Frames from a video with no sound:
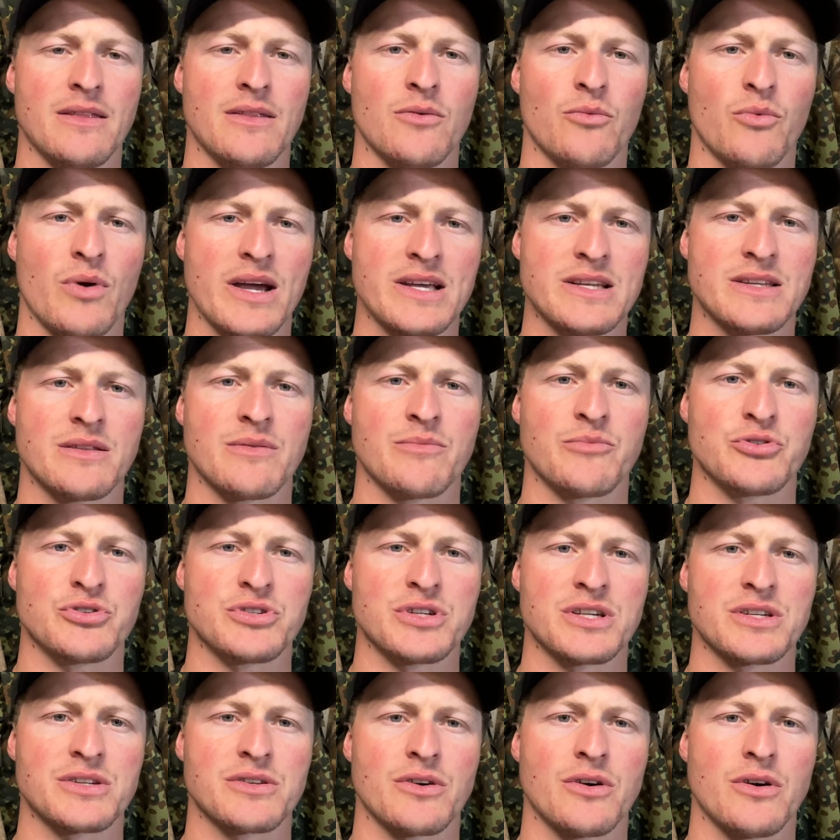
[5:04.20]
the weight of the
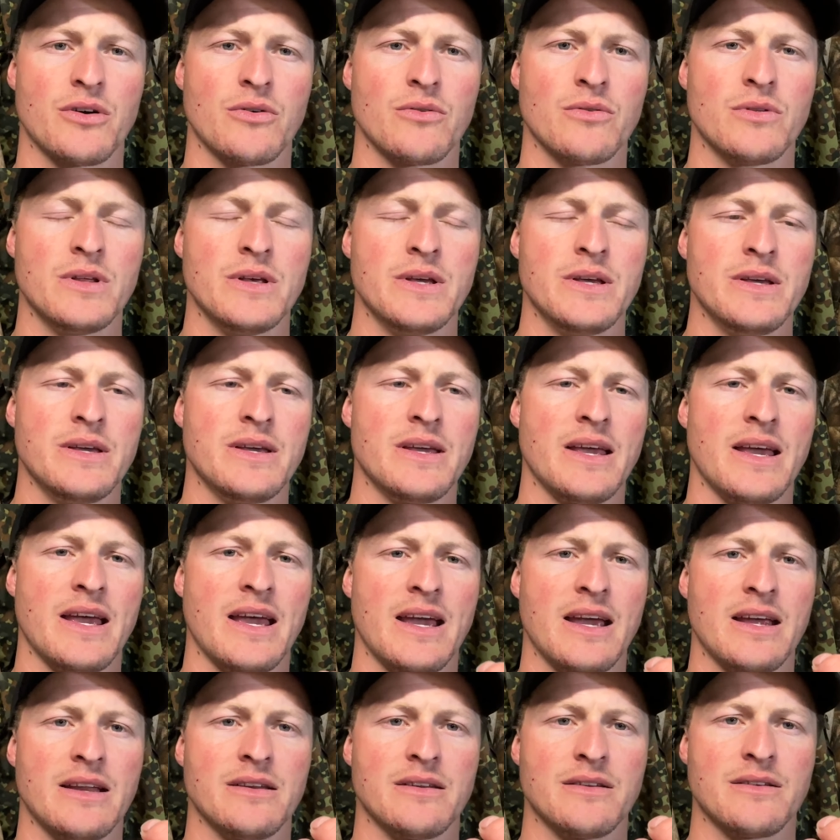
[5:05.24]
projectile
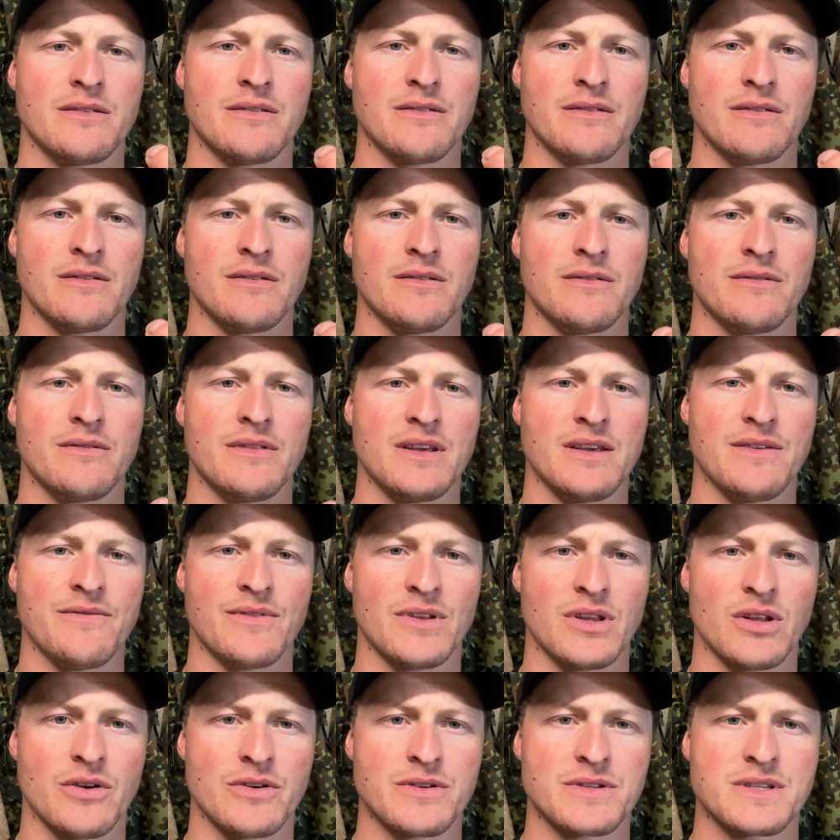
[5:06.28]
and the
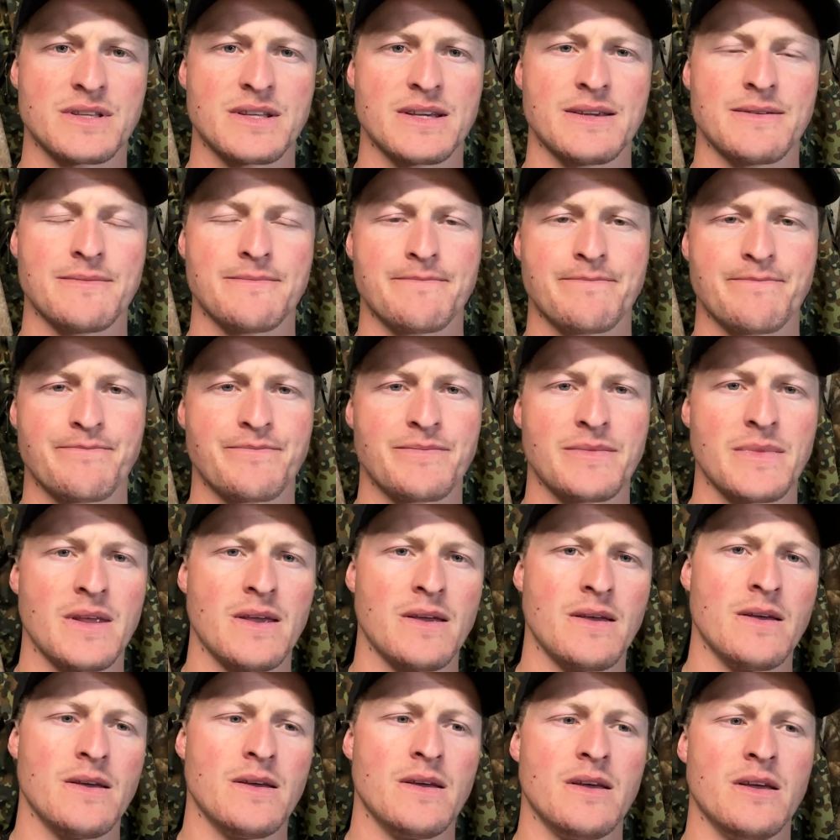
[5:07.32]
velocity,
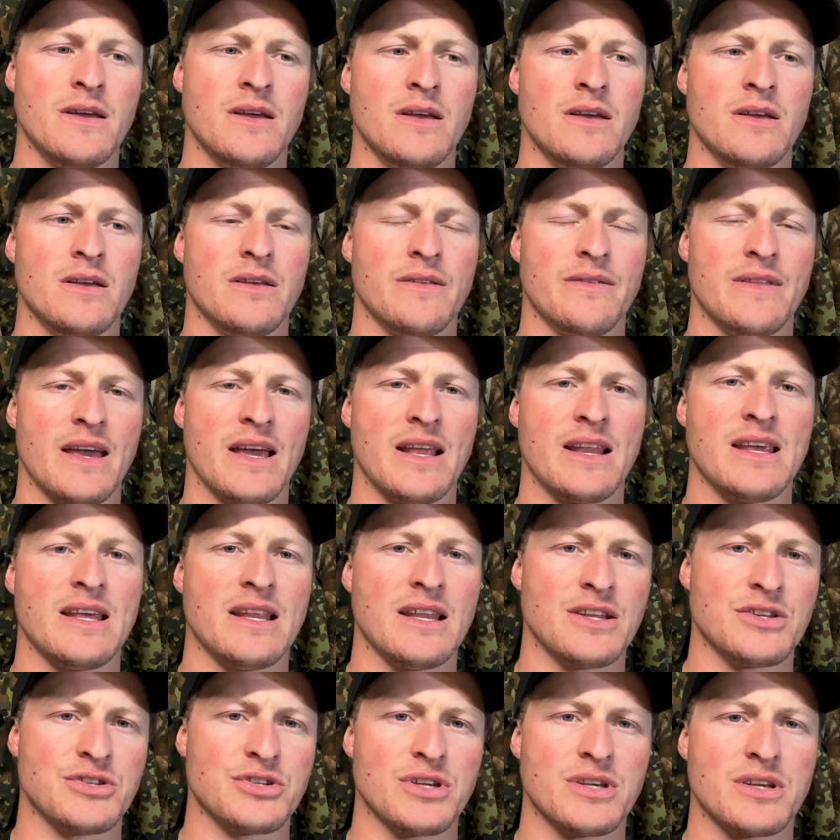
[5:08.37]
that
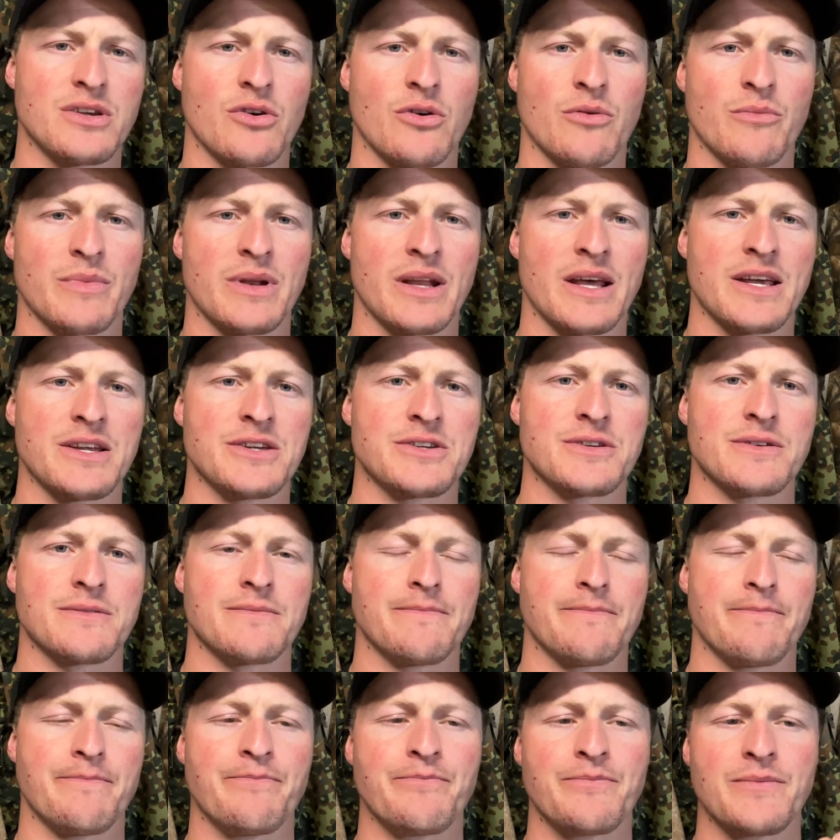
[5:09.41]
energy combination.
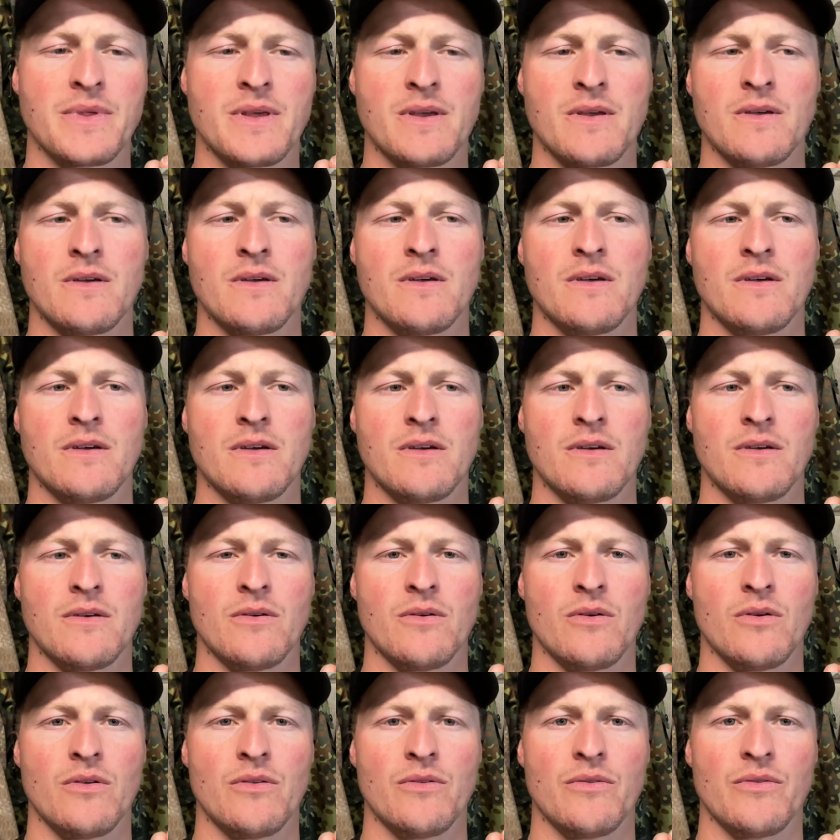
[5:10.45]

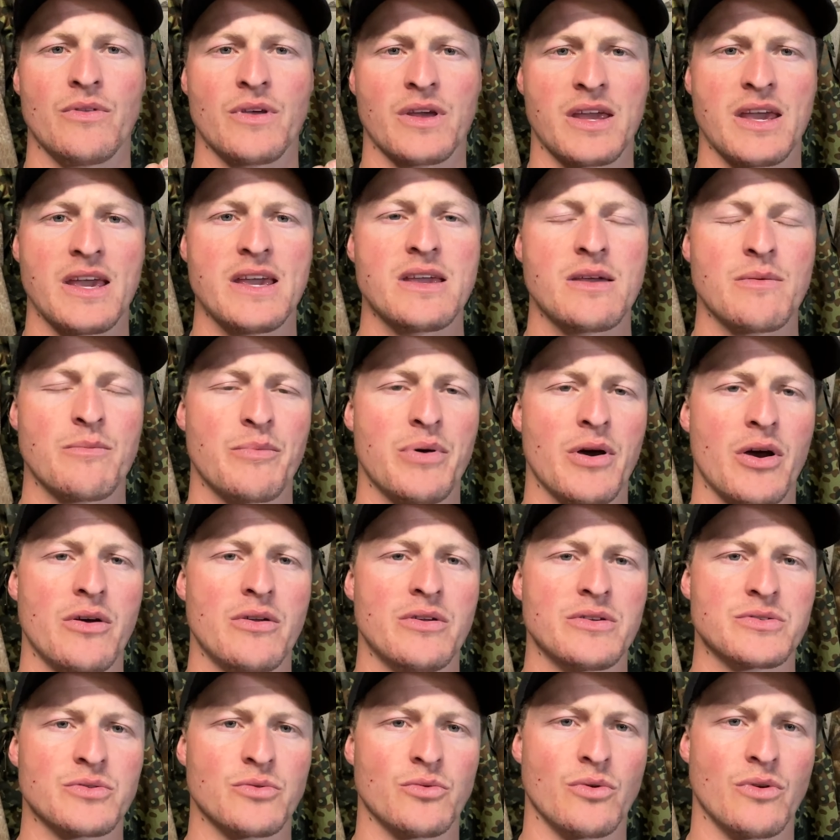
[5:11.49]
The key
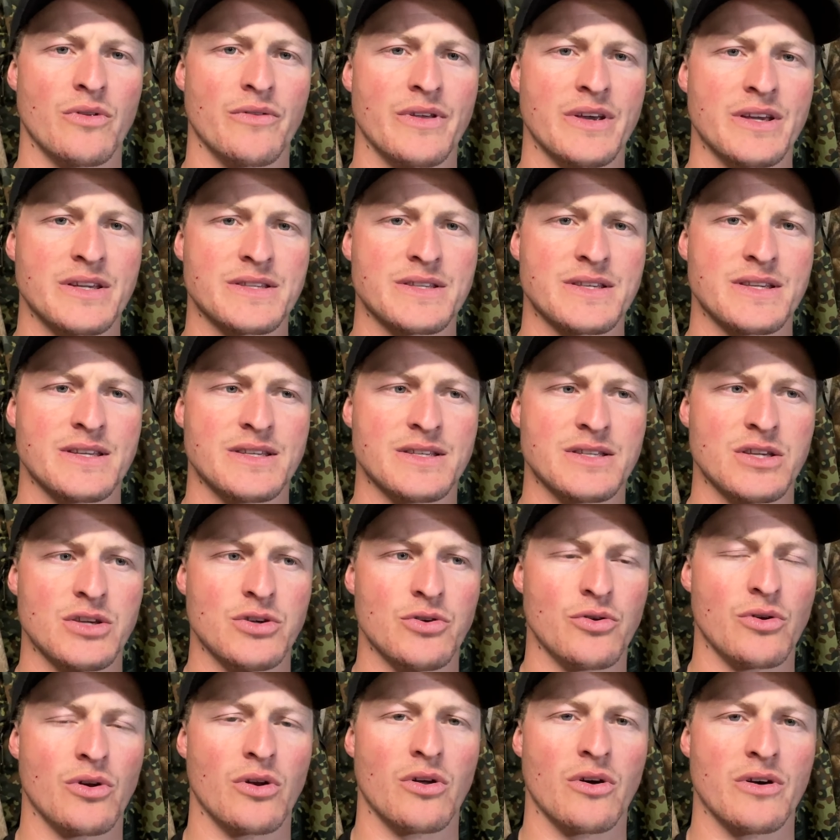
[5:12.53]
component to all of this is
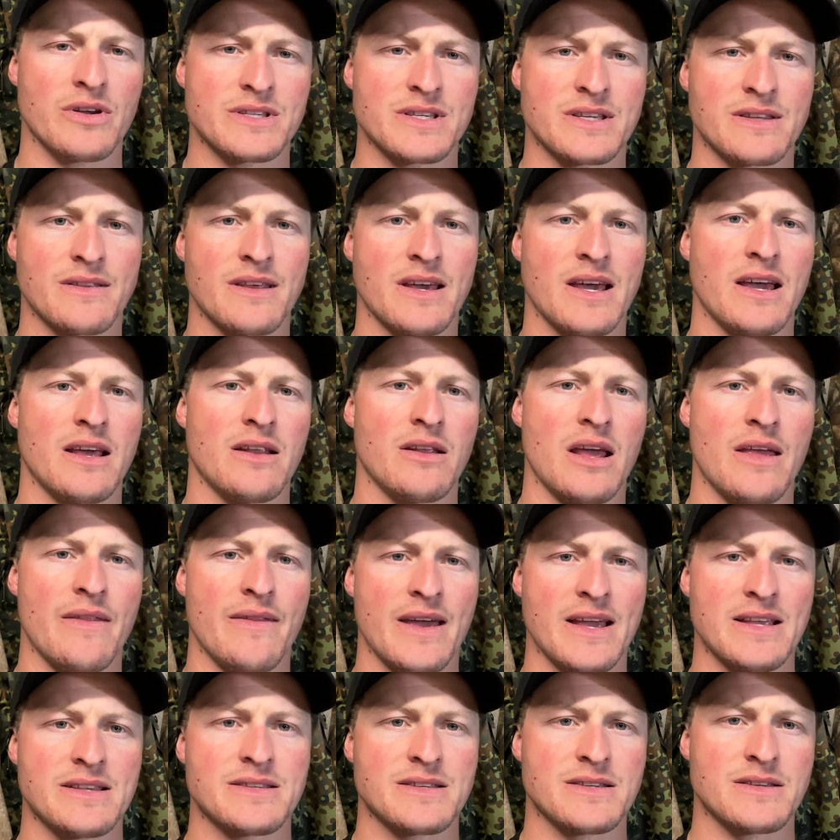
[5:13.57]
utilizing that, and
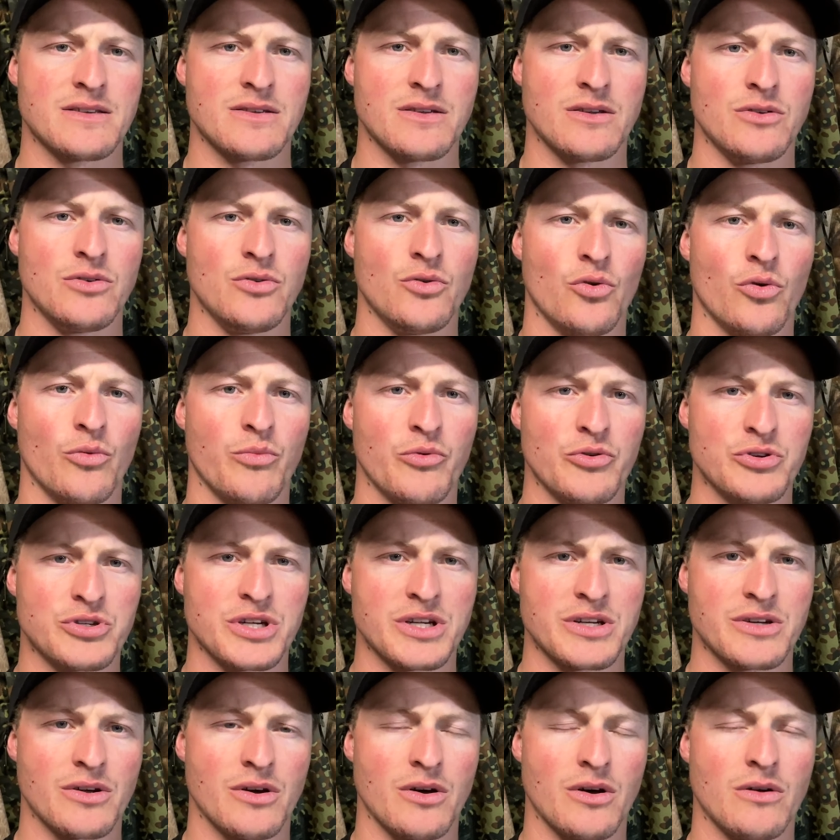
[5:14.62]
that's your
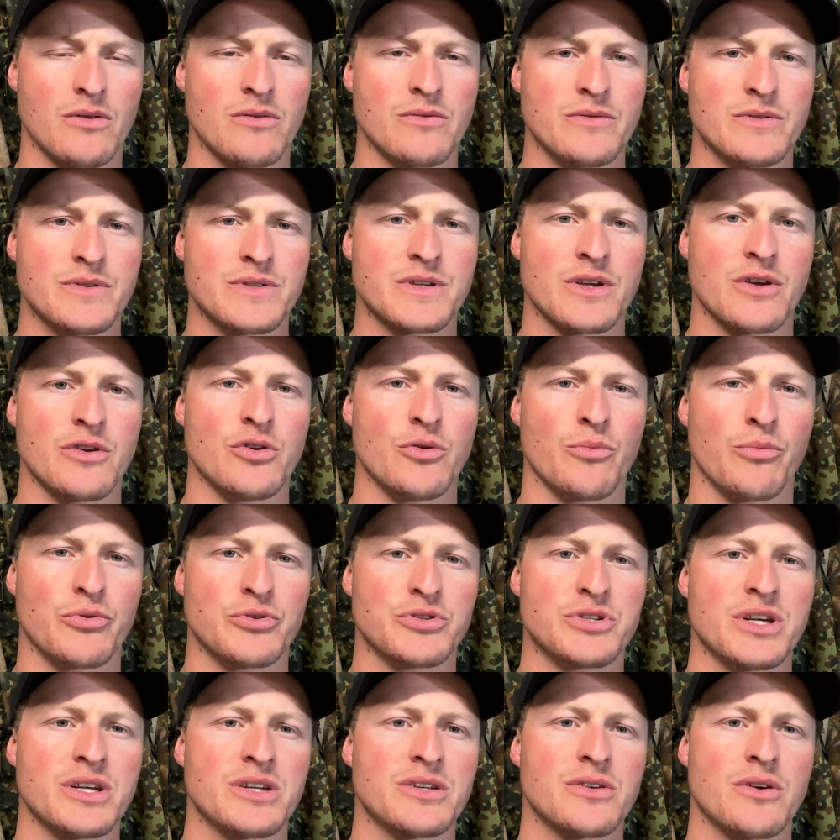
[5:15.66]
projectile. So your
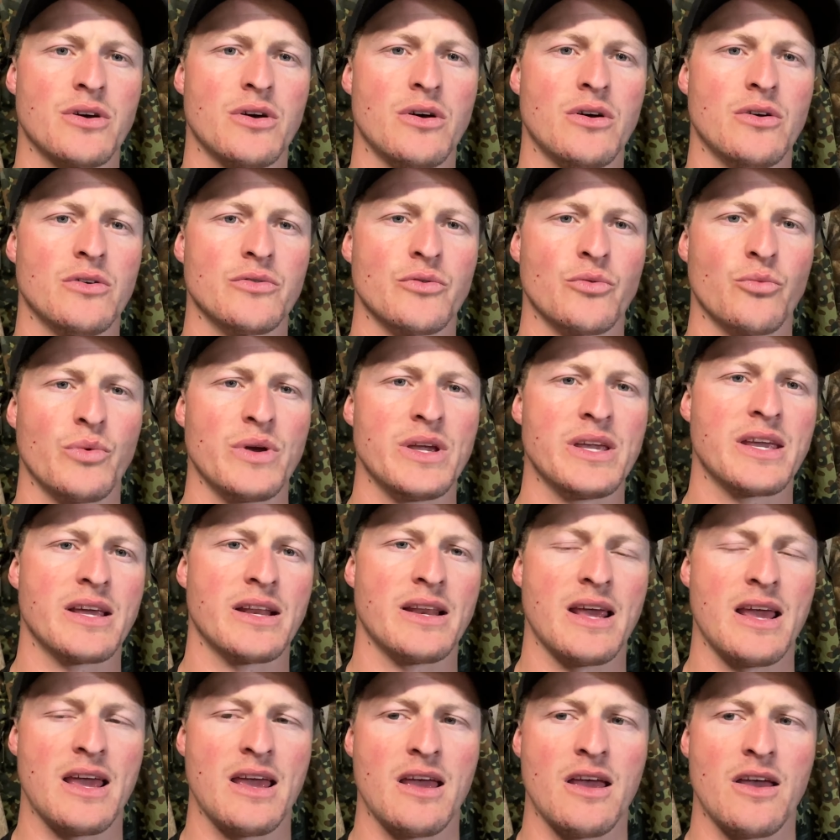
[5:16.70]
projectile, we can
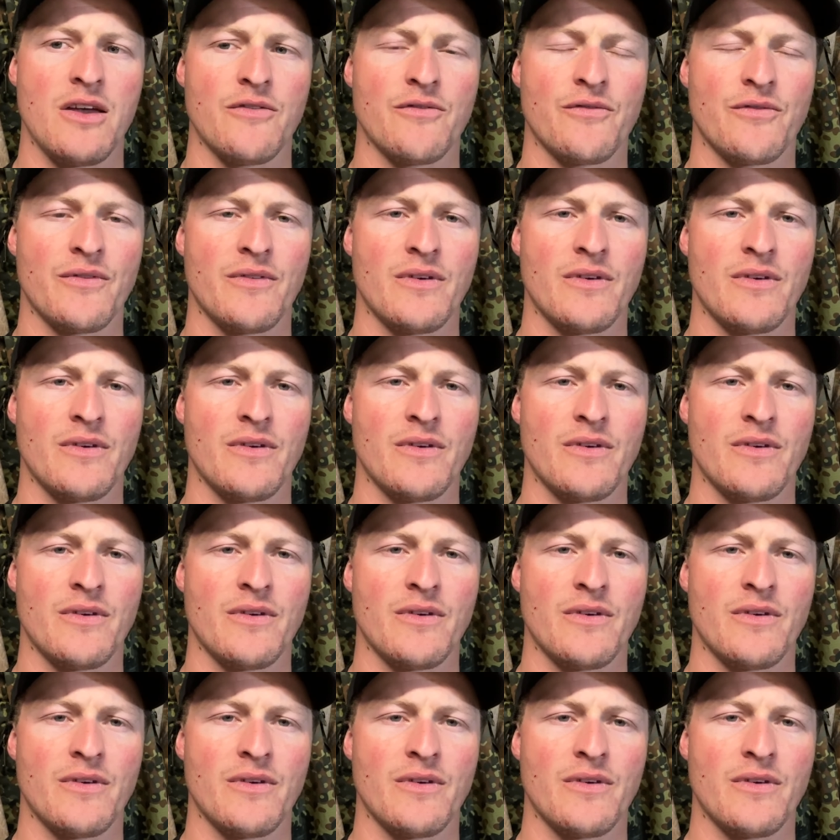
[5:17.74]
have